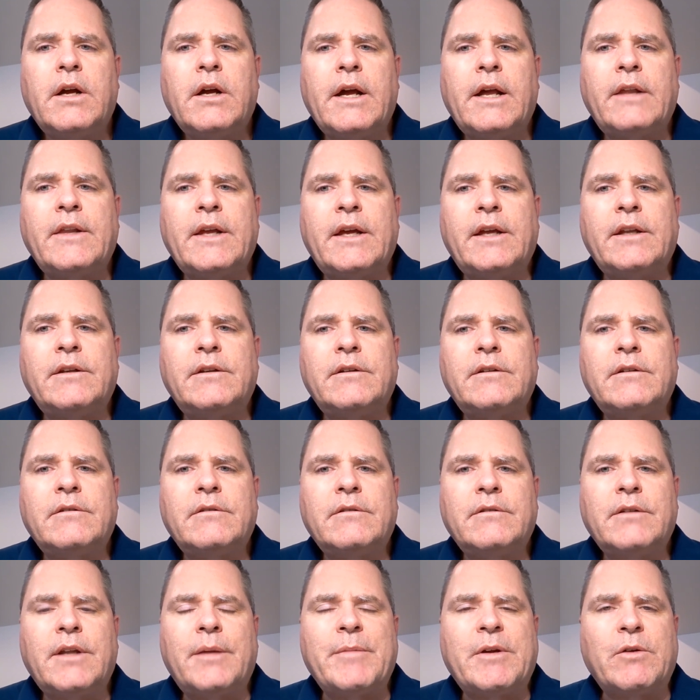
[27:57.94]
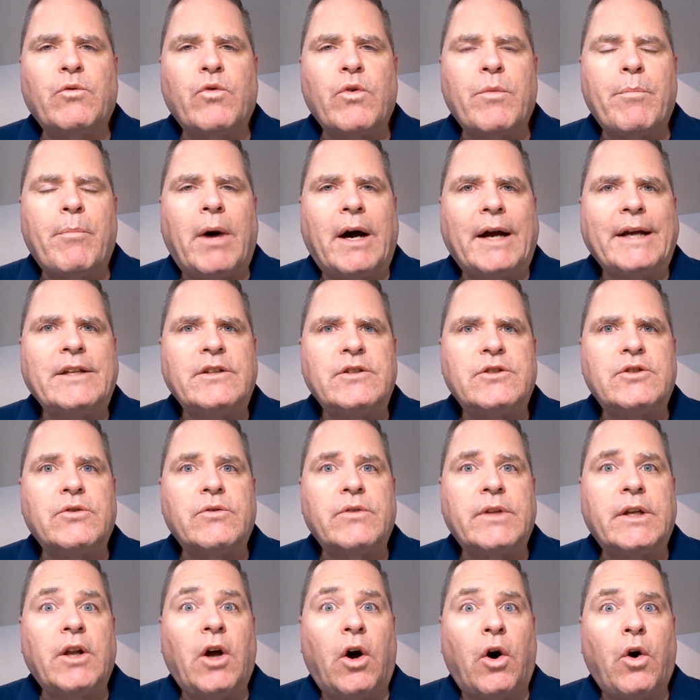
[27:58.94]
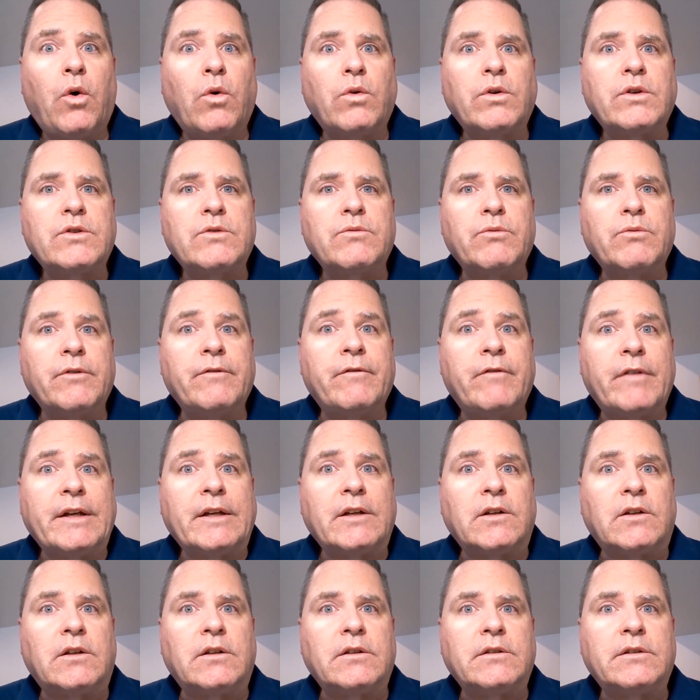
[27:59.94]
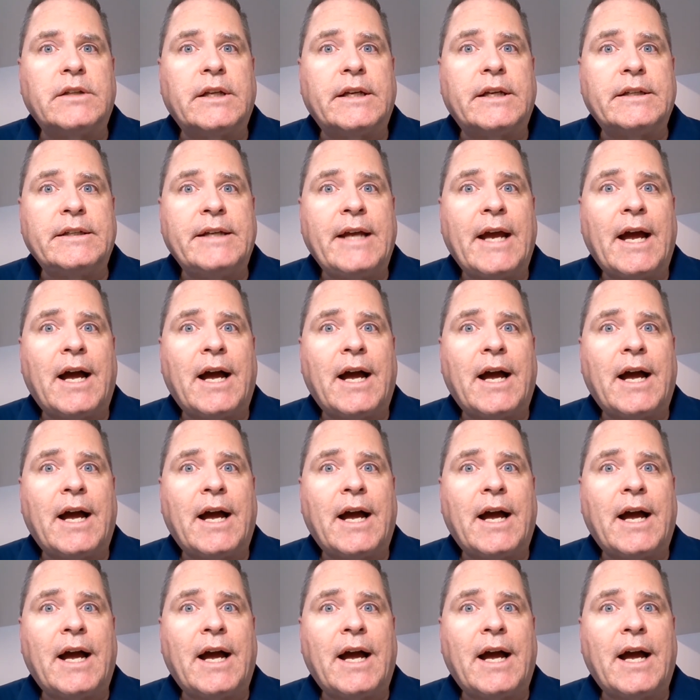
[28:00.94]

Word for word: And then let me remind you that Oaks revealed that,